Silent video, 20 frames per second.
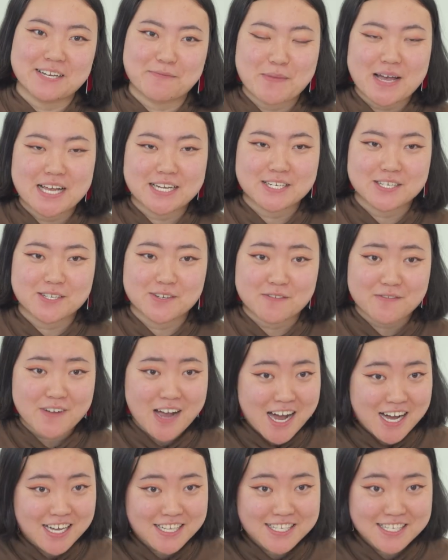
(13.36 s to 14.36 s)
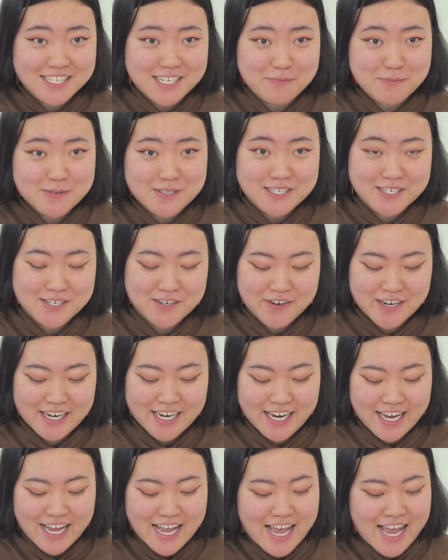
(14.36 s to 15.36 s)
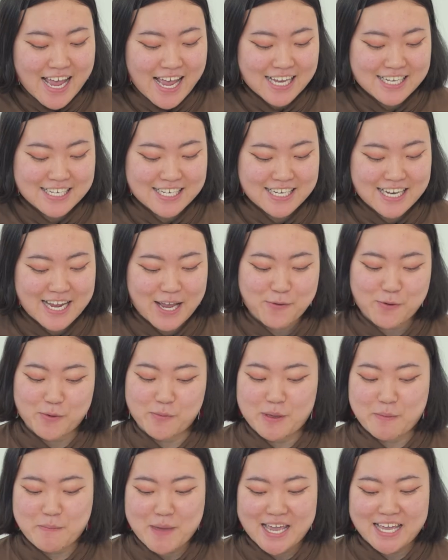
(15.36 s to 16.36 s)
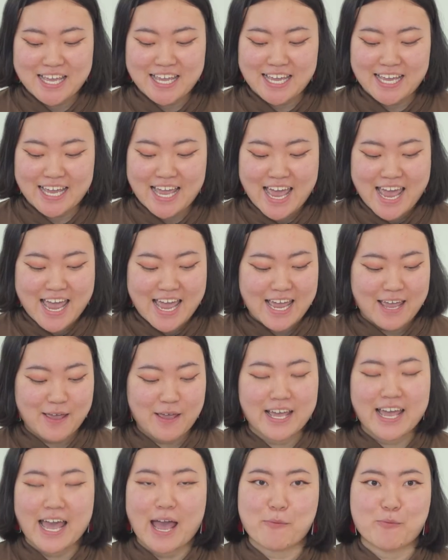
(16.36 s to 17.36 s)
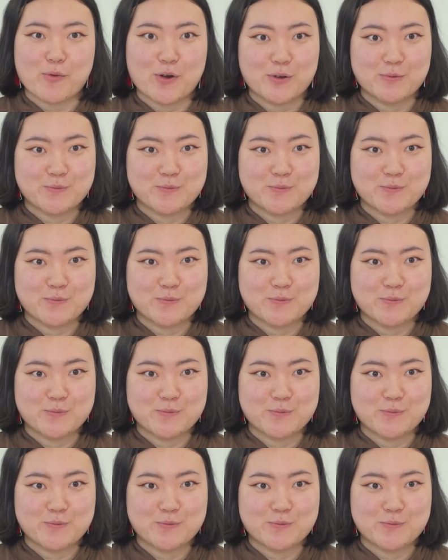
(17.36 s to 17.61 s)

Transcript: and Bachelor of Arts double degree. And today we'll be making a camera